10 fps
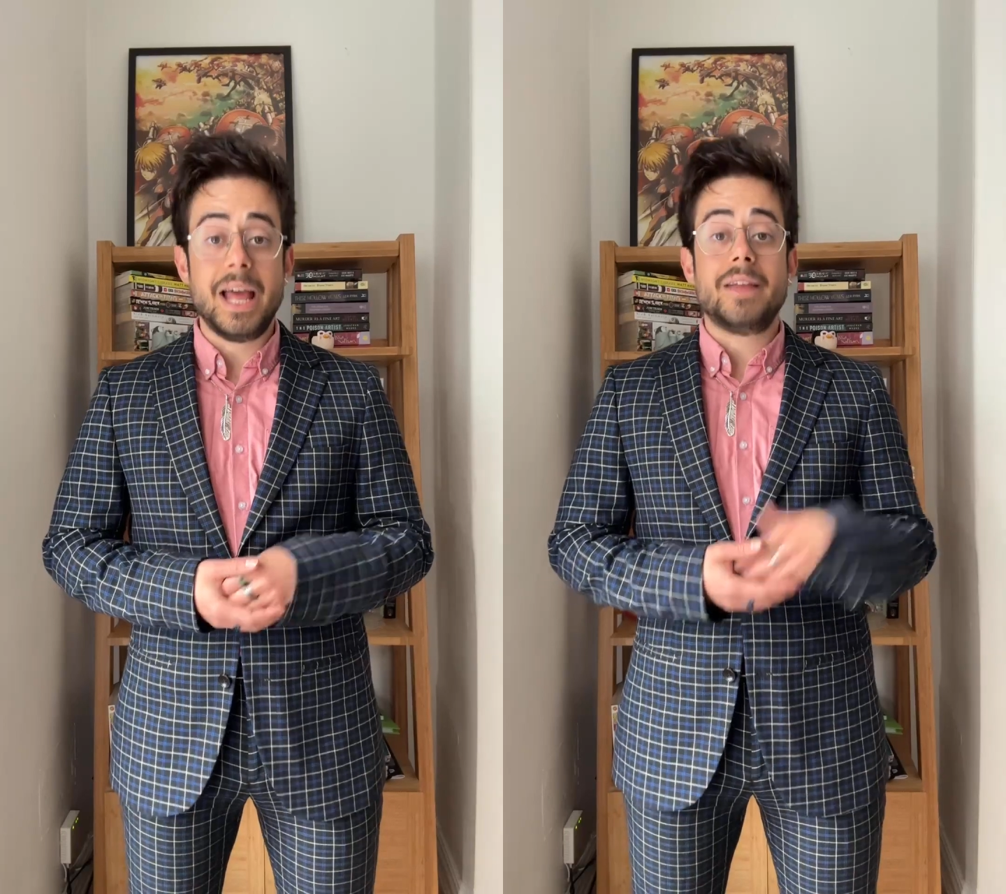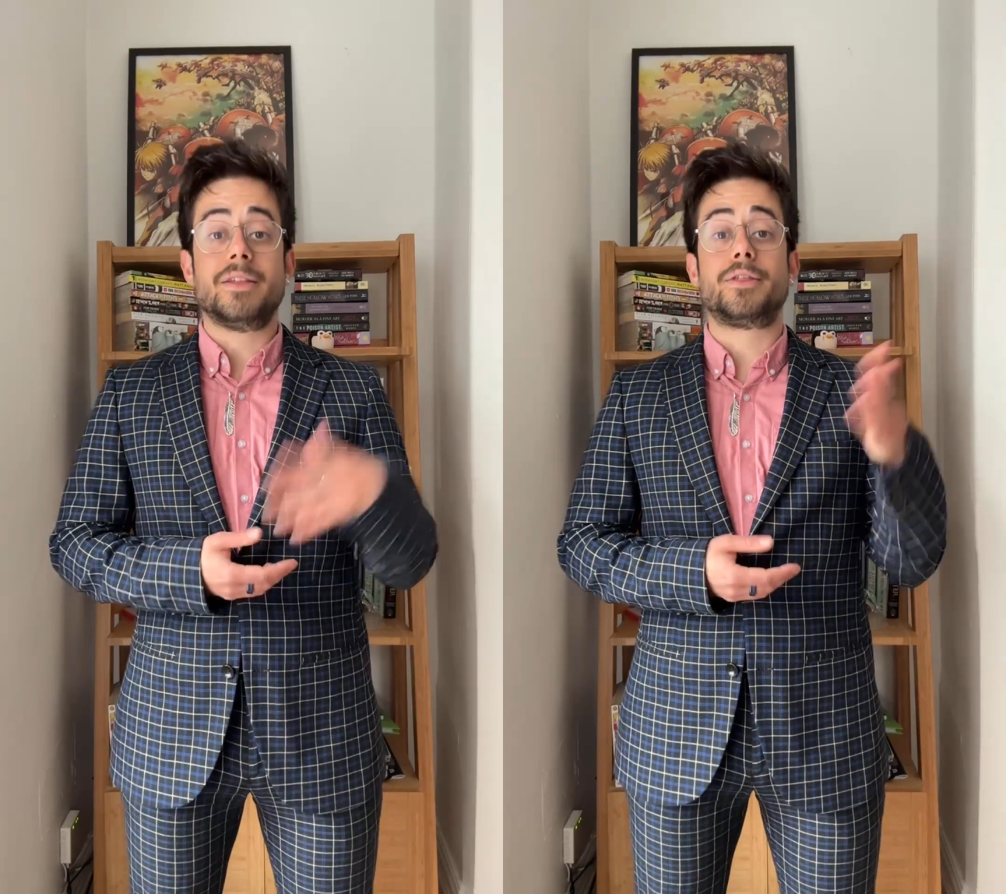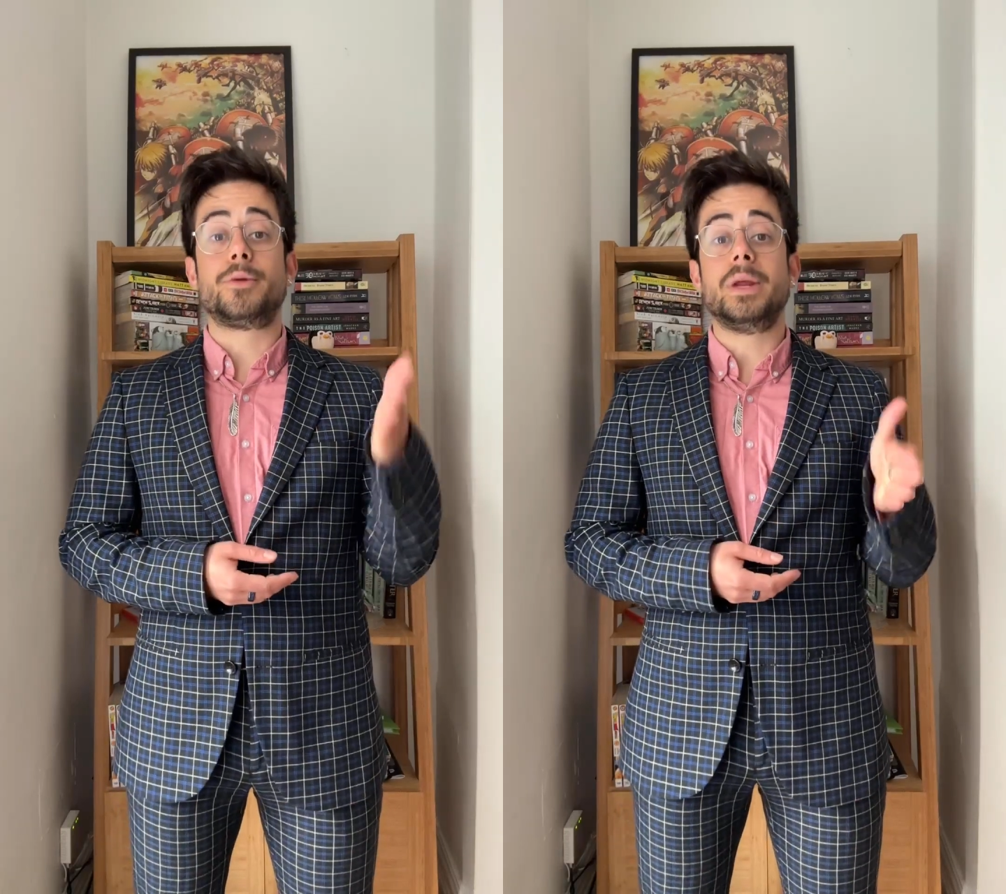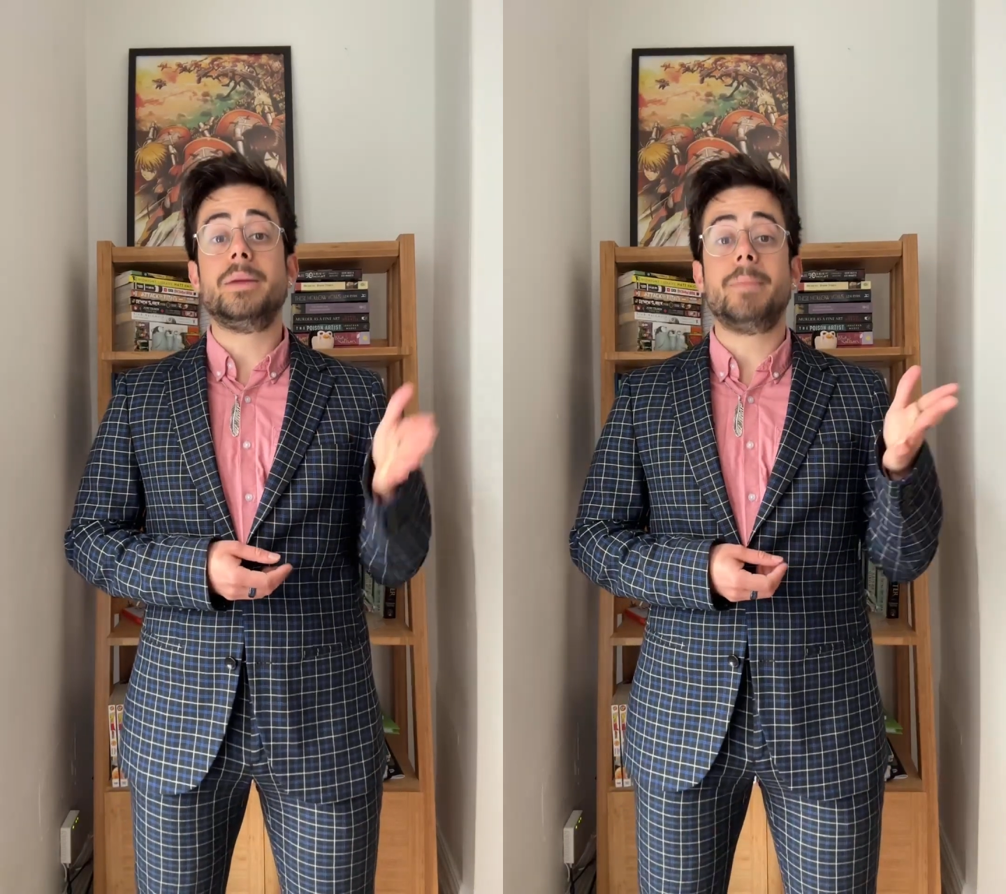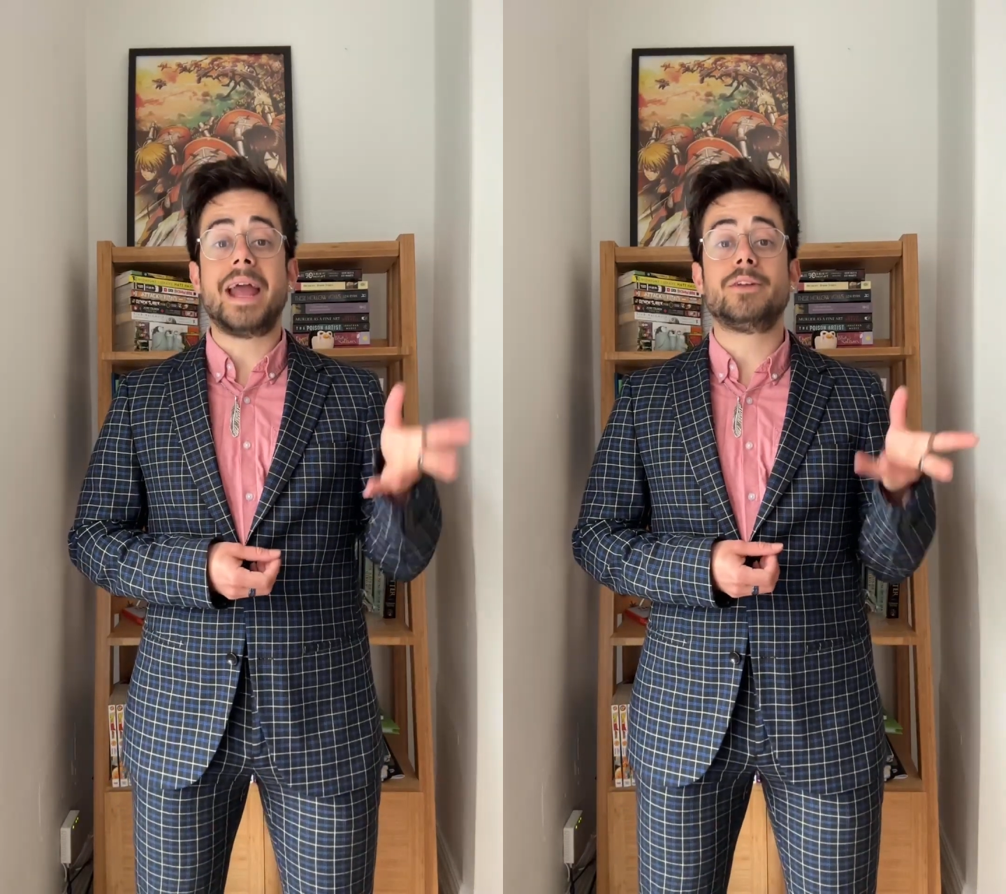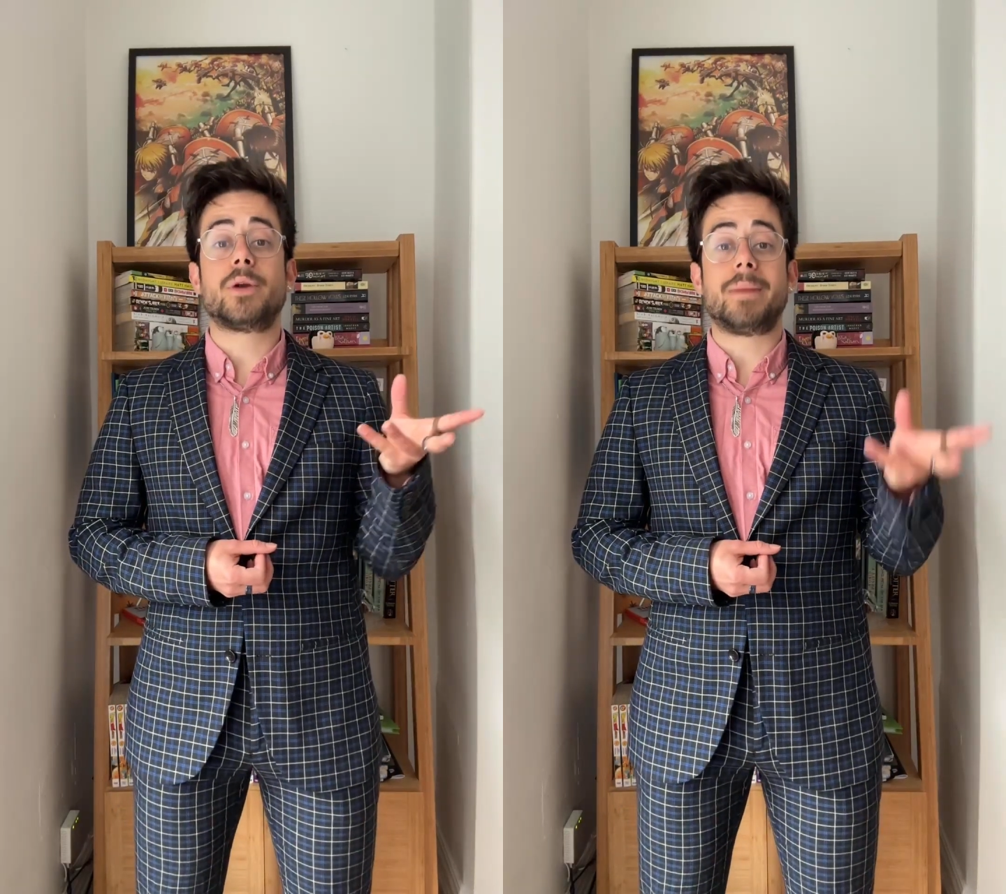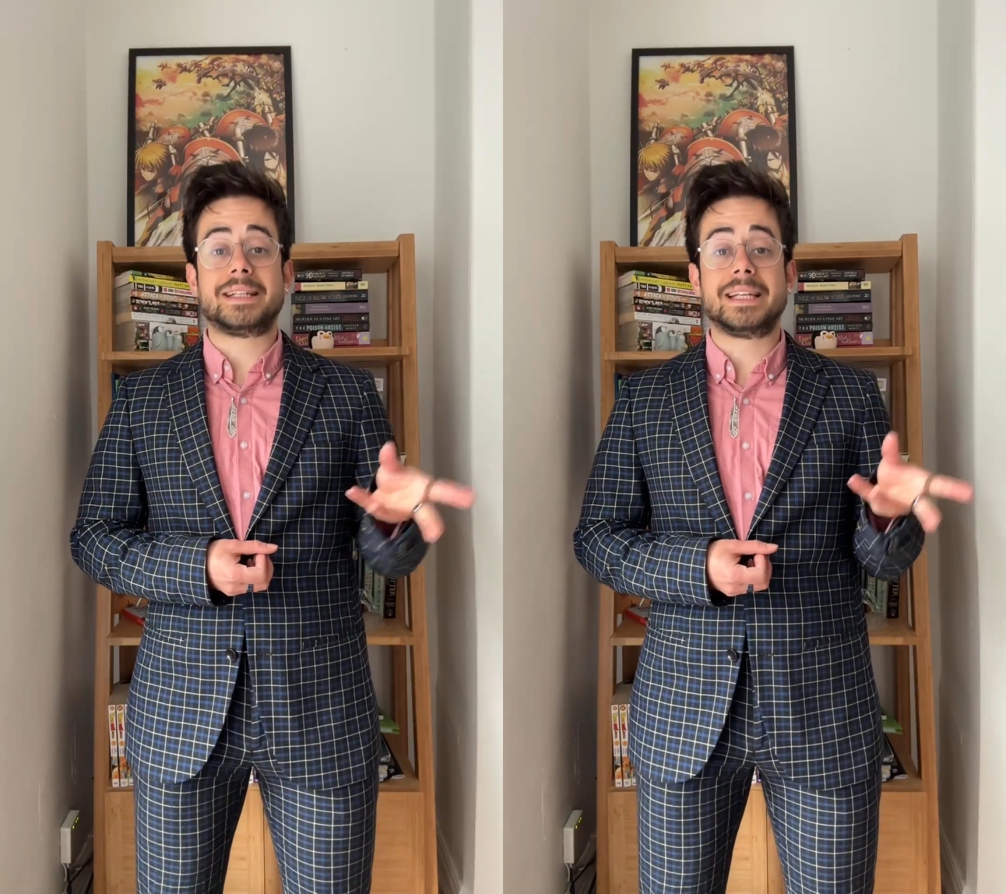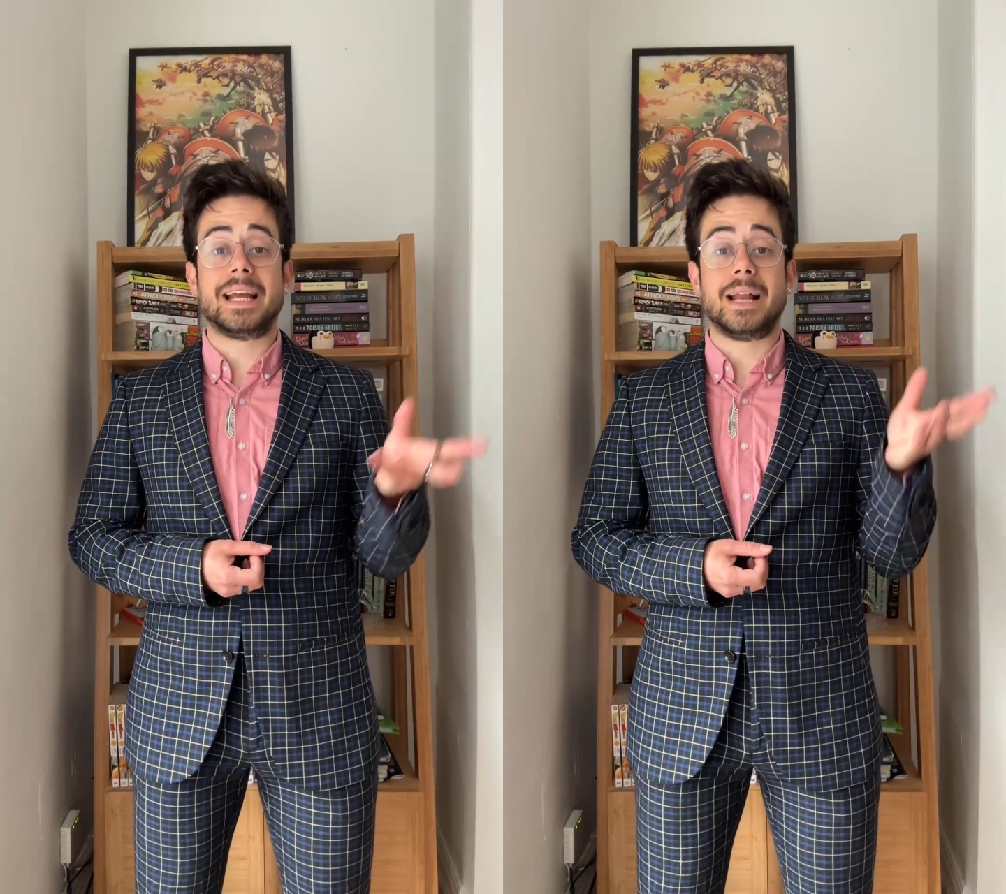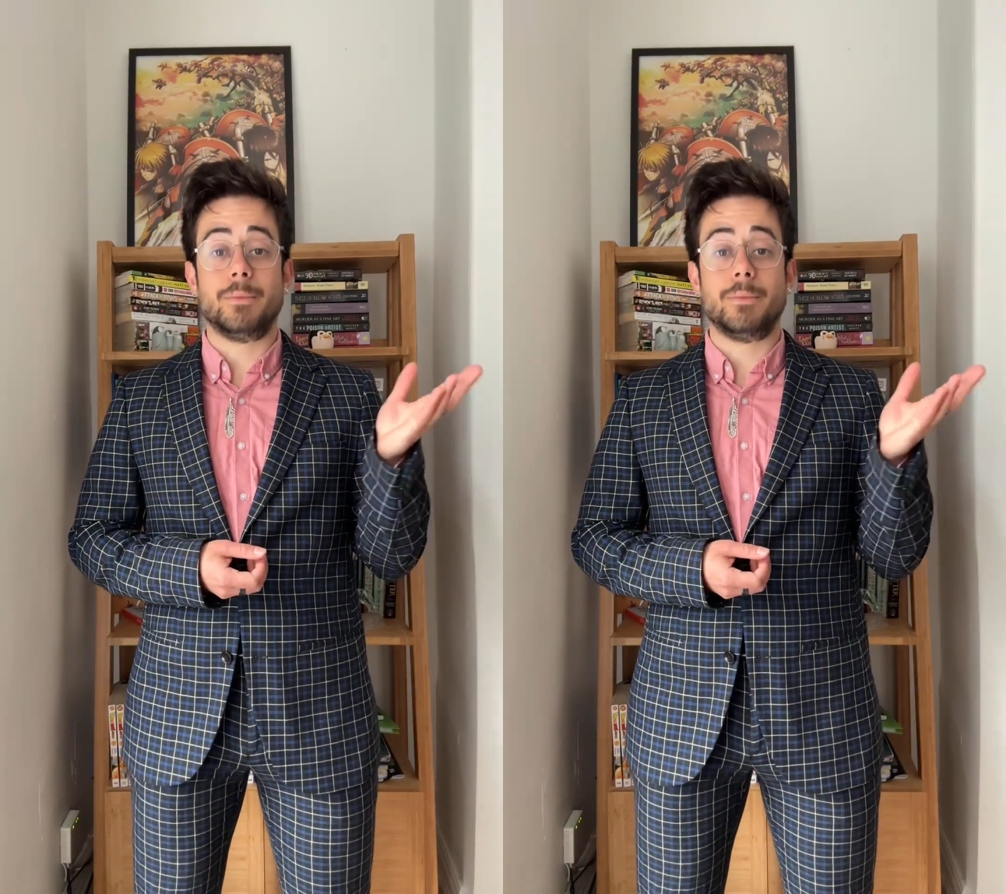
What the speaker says: The three main grammatical